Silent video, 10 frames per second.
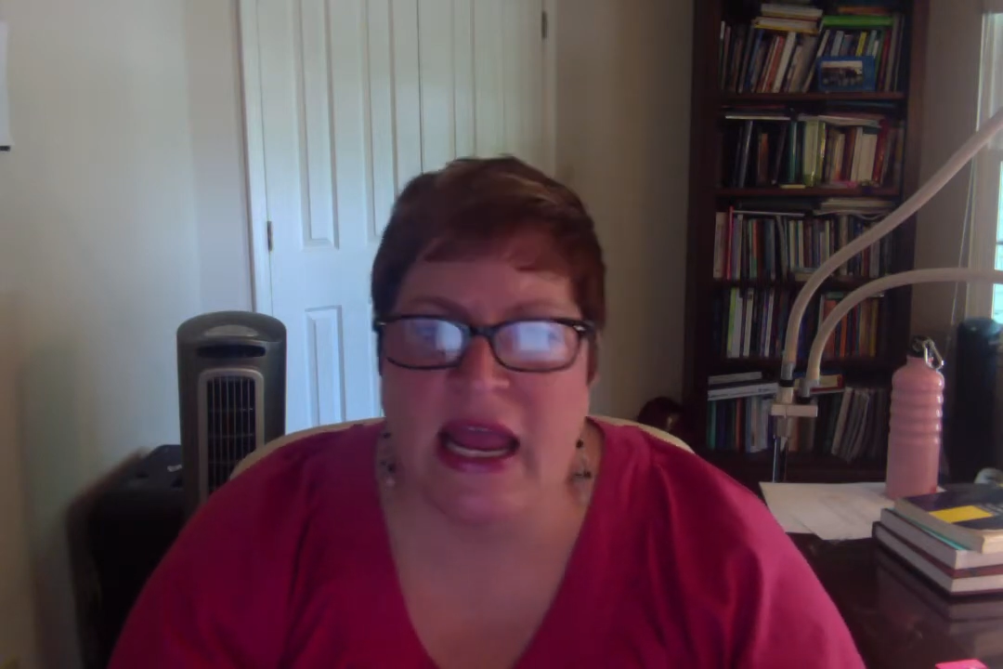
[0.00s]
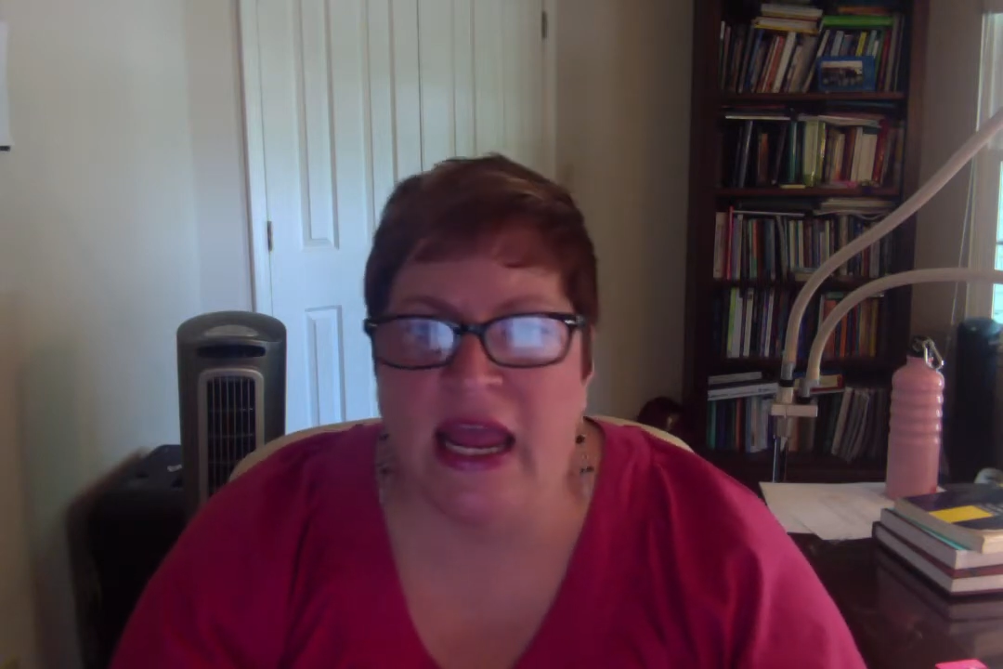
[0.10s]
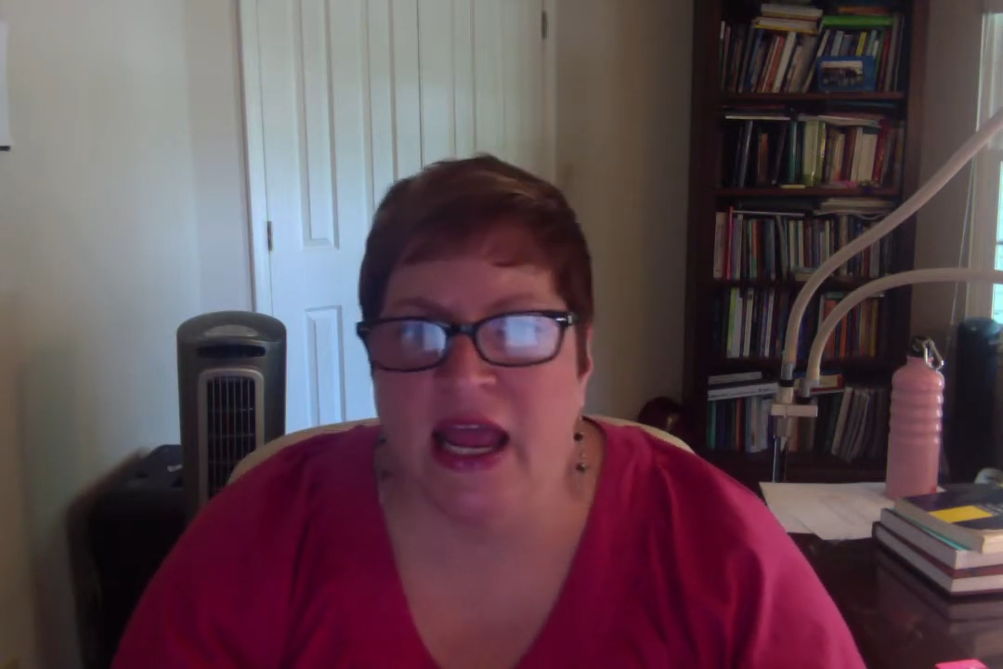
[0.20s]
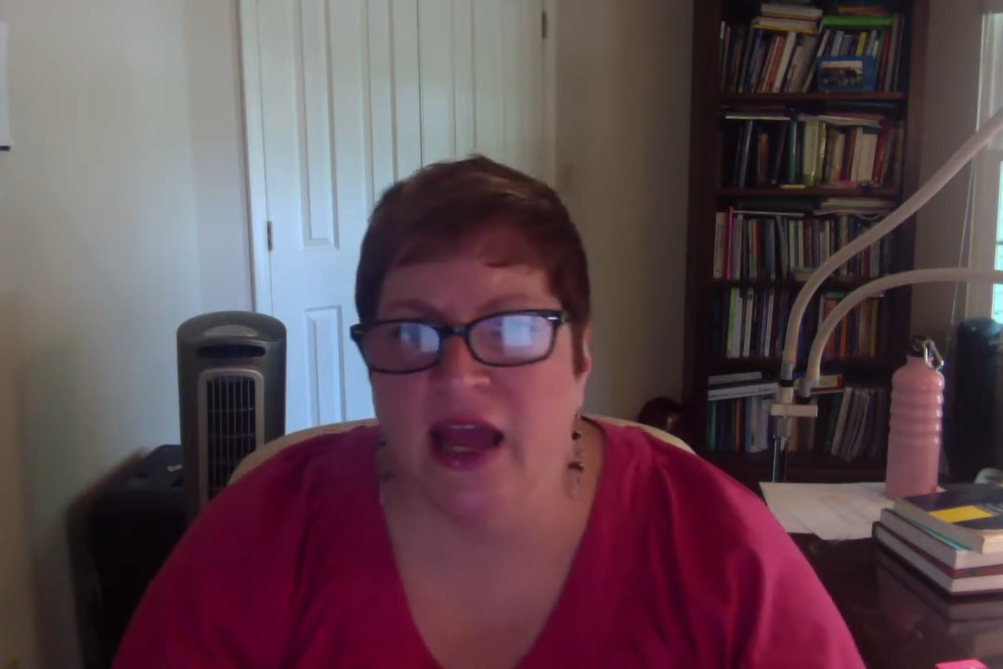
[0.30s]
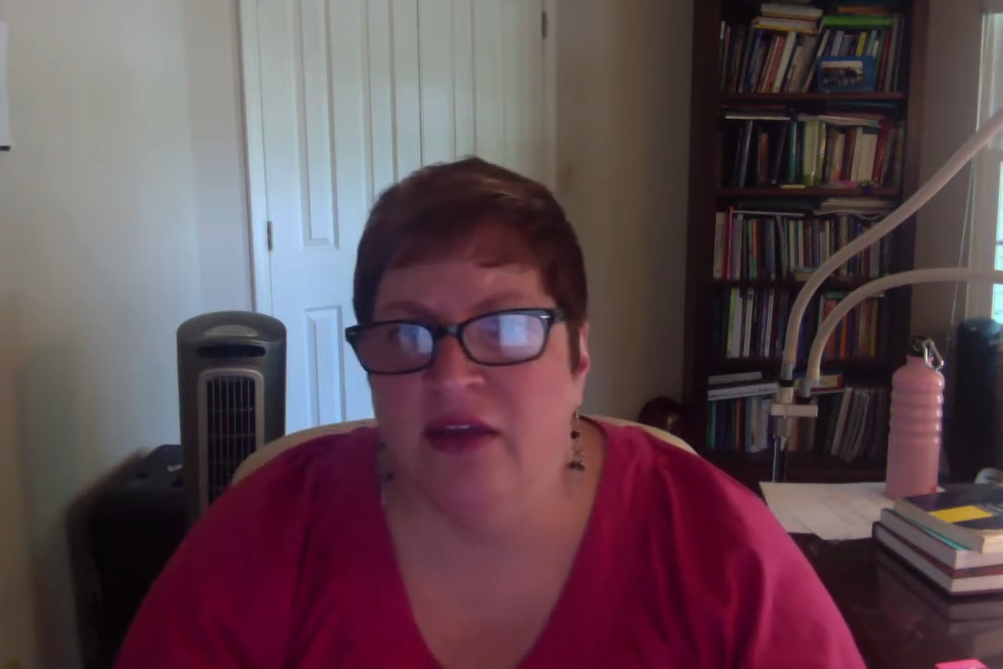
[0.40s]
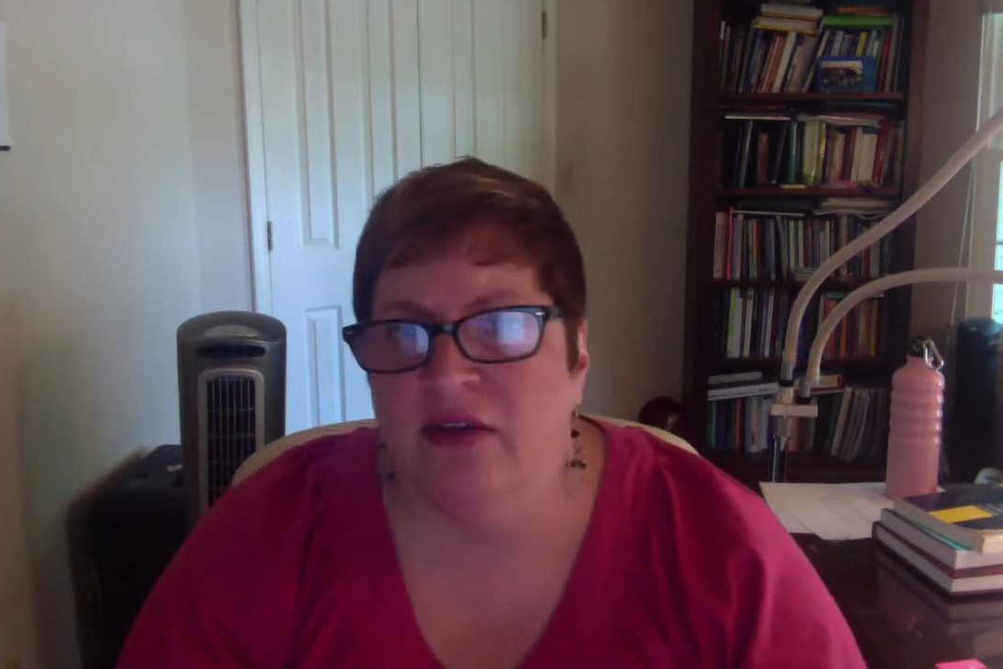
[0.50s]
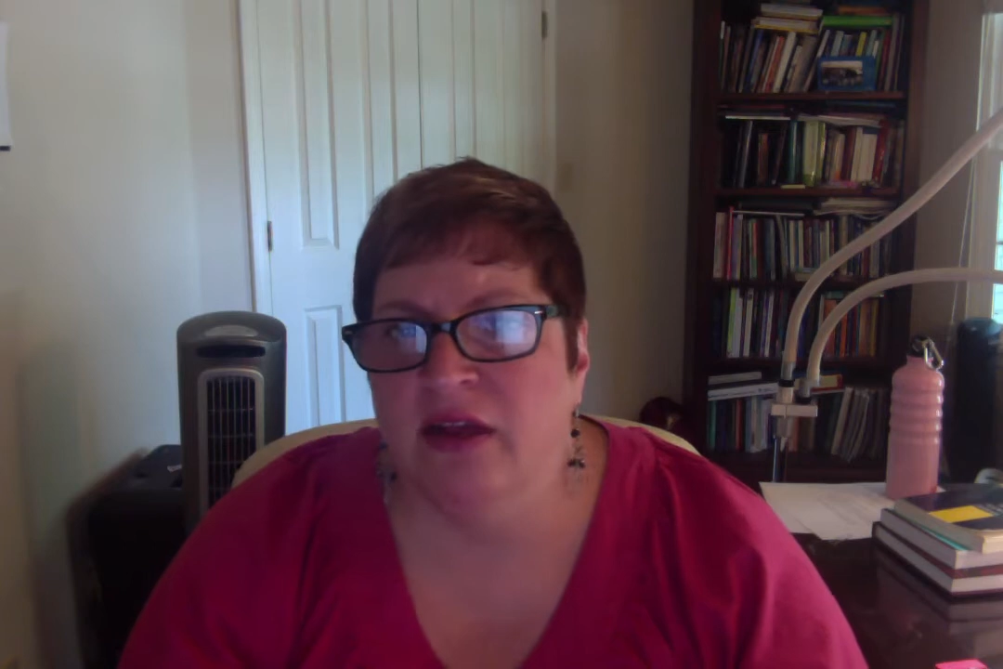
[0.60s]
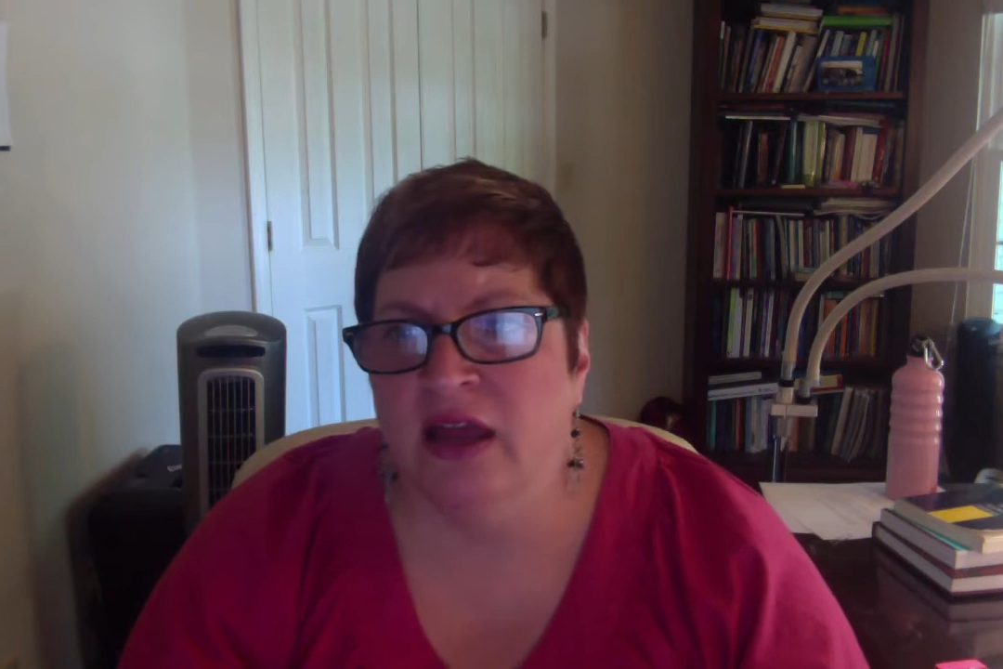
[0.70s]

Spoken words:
And